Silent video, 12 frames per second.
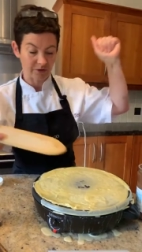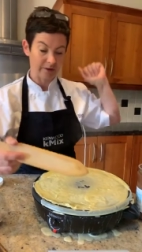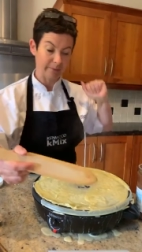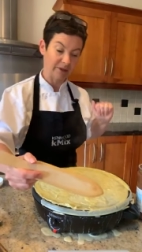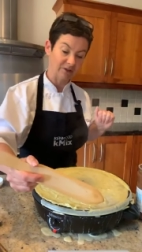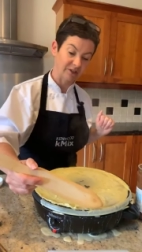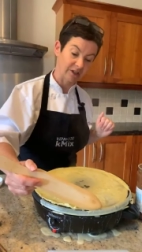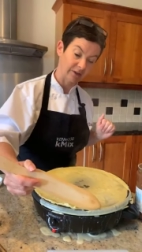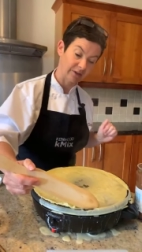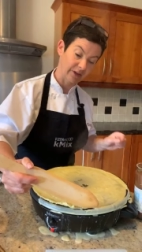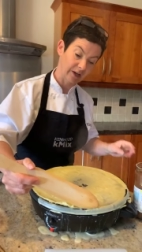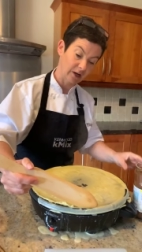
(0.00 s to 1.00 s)
amount down
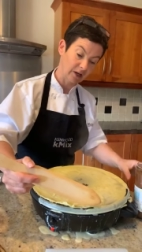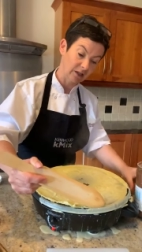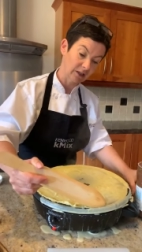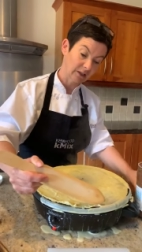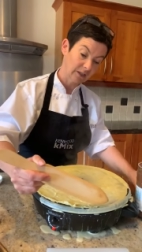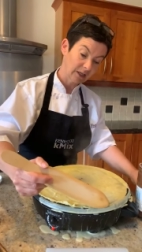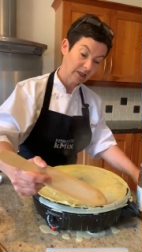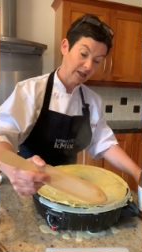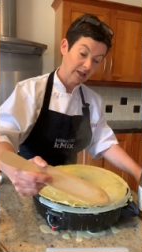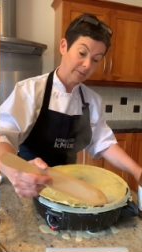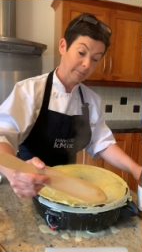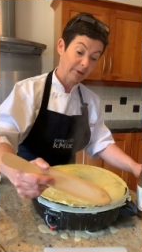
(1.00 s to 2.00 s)
there.
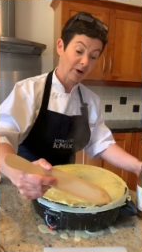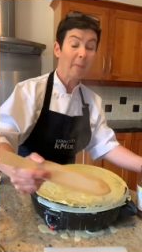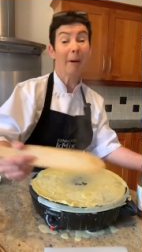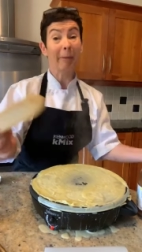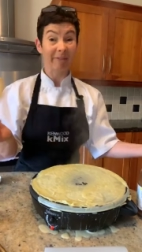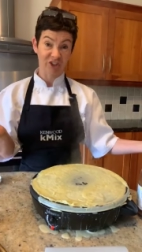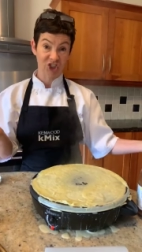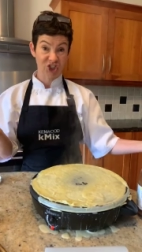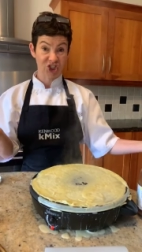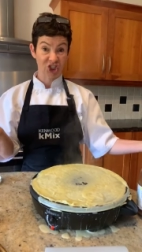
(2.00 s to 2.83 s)
But I'm a buffet.